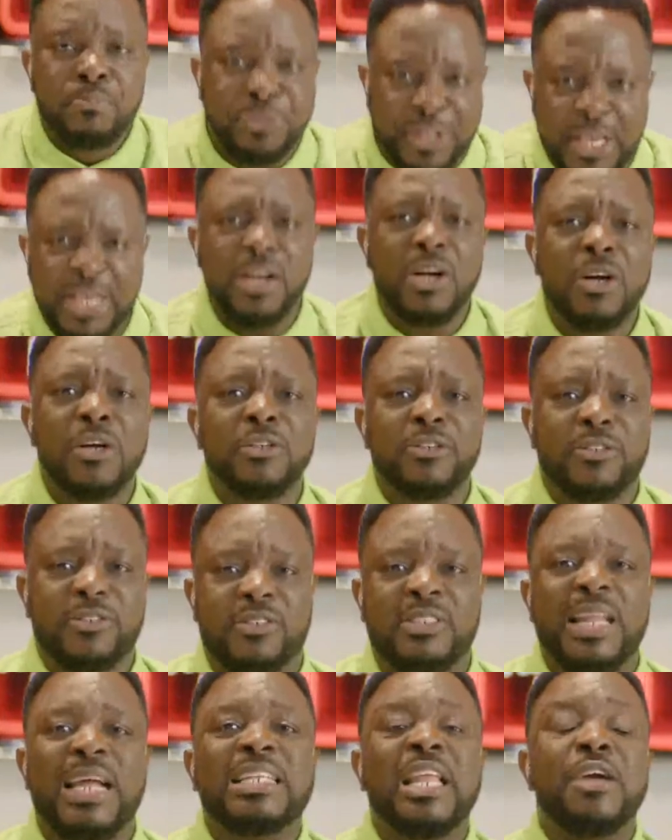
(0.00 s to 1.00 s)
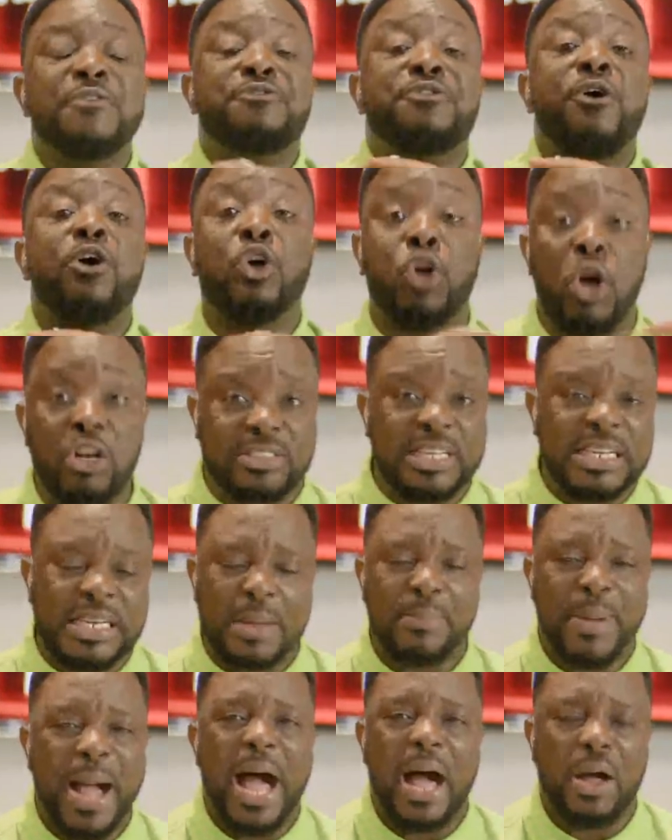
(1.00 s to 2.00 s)
Deals that they've forgotten
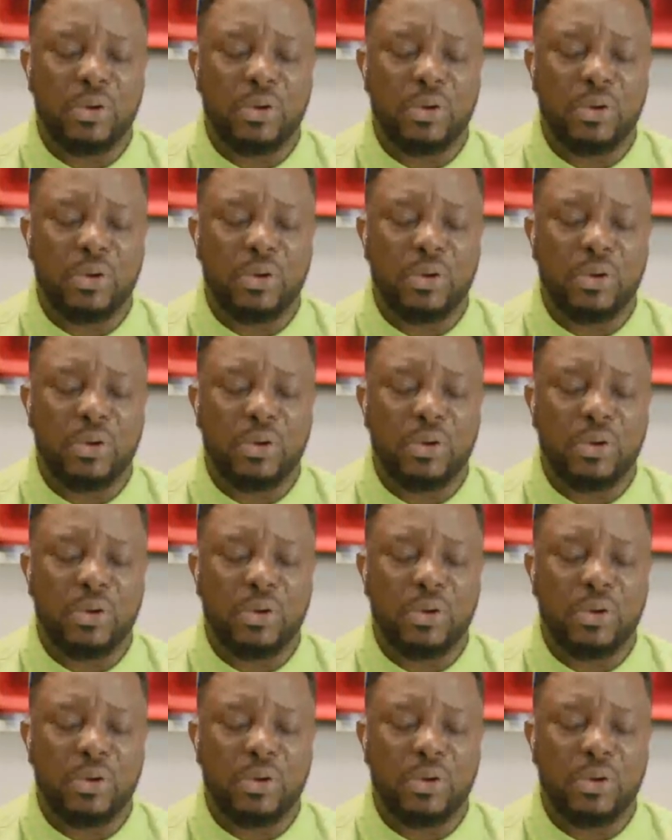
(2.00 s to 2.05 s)
about.